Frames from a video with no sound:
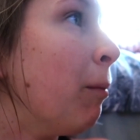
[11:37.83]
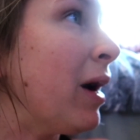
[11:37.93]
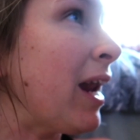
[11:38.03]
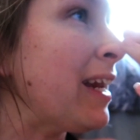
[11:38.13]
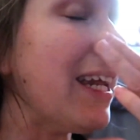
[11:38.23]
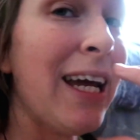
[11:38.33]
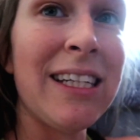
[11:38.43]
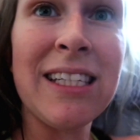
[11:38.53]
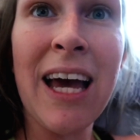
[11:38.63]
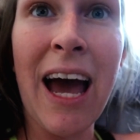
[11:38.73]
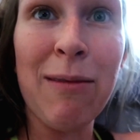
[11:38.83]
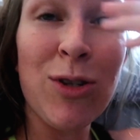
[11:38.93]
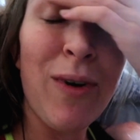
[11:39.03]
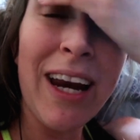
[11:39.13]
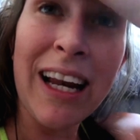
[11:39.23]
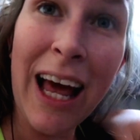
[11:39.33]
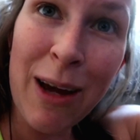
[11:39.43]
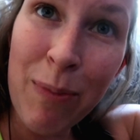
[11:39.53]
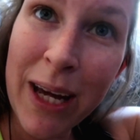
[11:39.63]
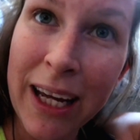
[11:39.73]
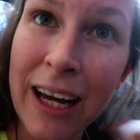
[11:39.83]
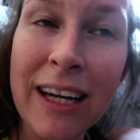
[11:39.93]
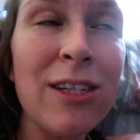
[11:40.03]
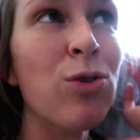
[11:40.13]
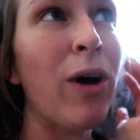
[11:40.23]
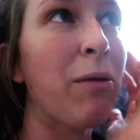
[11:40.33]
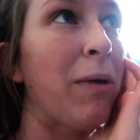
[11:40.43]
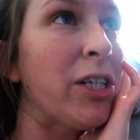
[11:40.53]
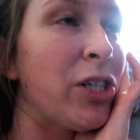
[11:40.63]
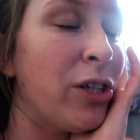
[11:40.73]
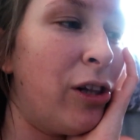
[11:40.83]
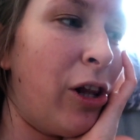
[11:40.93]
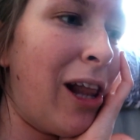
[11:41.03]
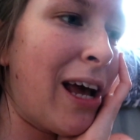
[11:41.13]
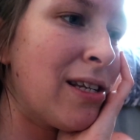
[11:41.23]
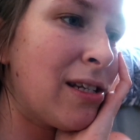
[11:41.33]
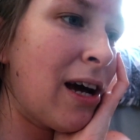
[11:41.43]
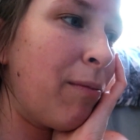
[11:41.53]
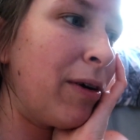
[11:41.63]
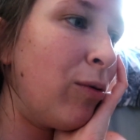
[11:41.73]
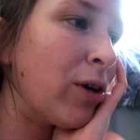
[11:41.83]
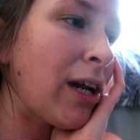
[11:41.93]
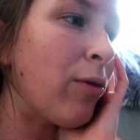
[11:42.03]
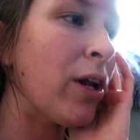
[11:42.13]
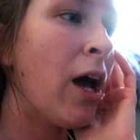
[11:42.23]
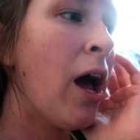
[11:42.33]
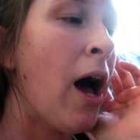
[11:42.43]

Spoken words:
But I did it, and I'm sweating like a pig. I didn't sweat much the last time I worked out.